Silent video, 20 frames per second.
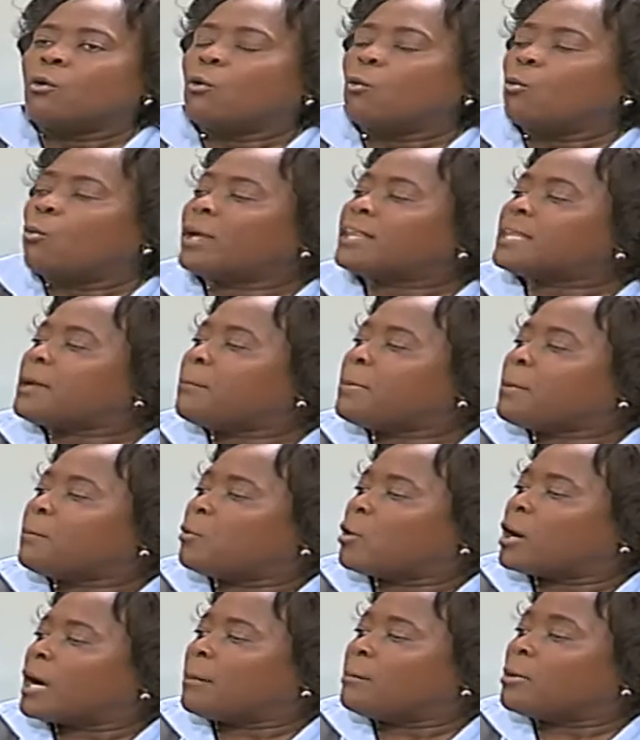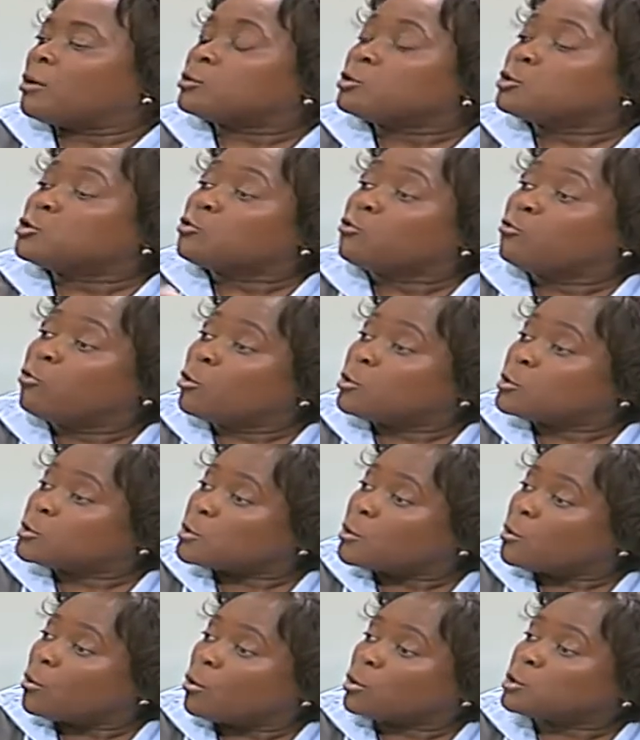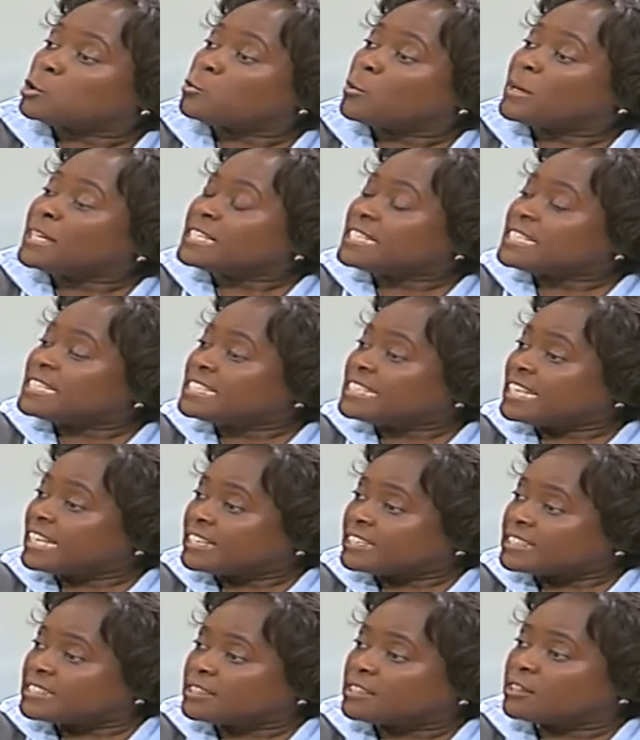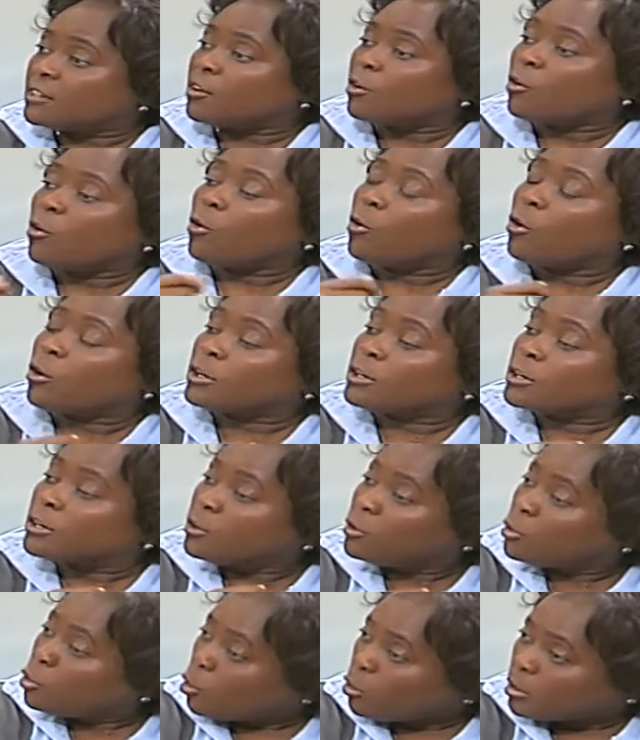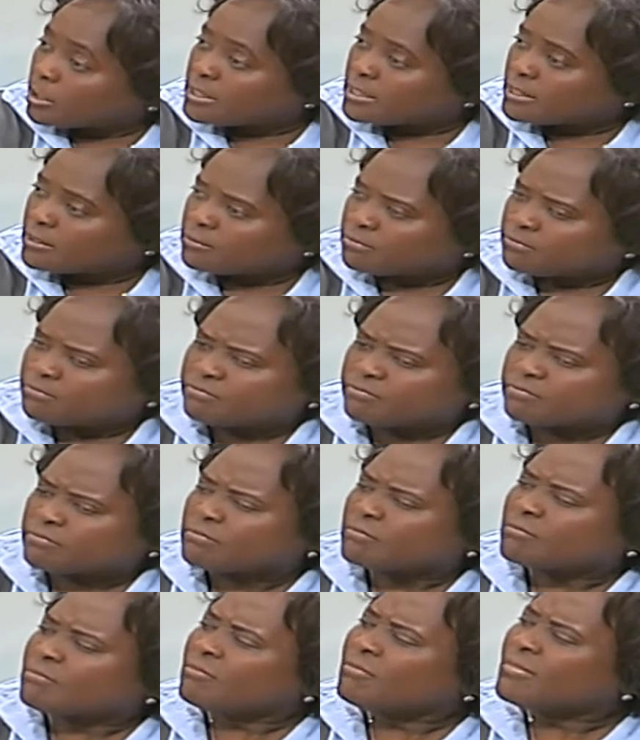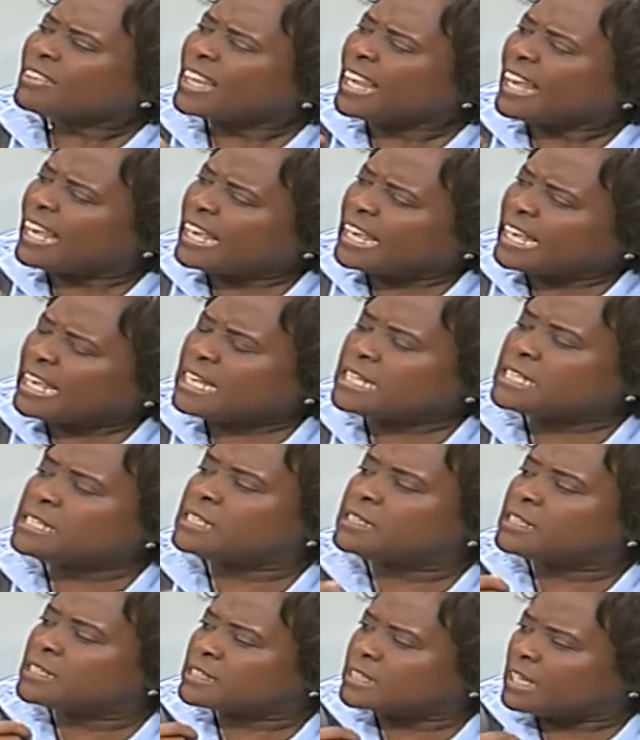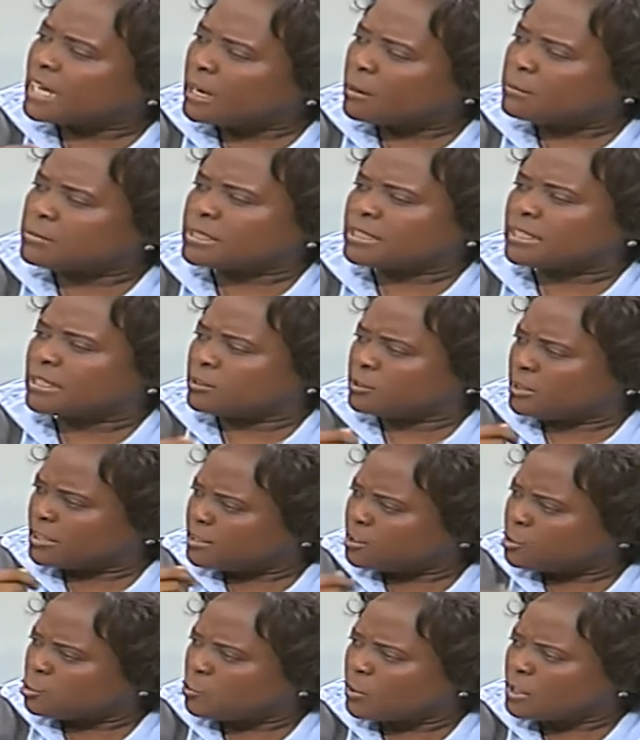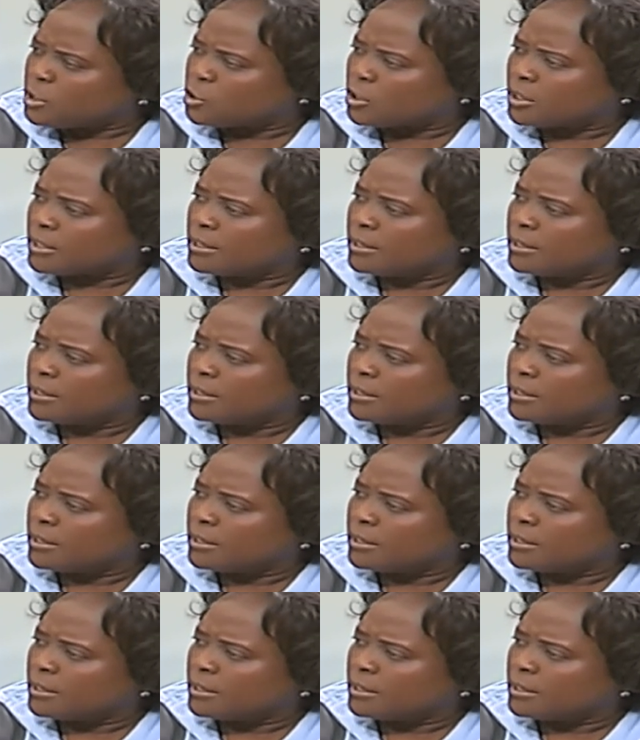Whether people come out to vote on 26th or not, is the, circumstance, the situation